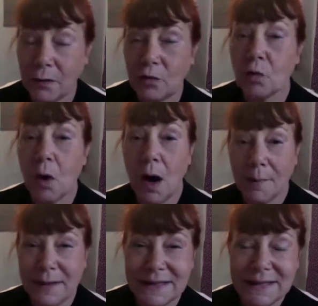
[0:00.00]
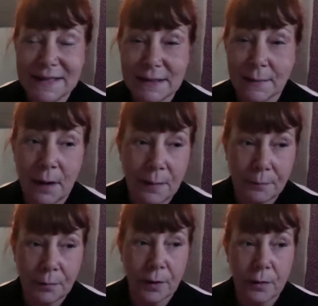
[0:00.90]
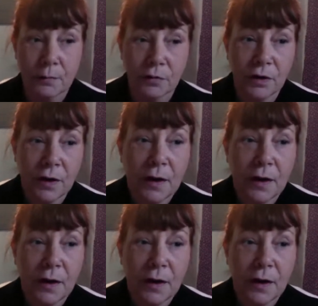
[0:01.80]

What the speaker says: the dramatism approach.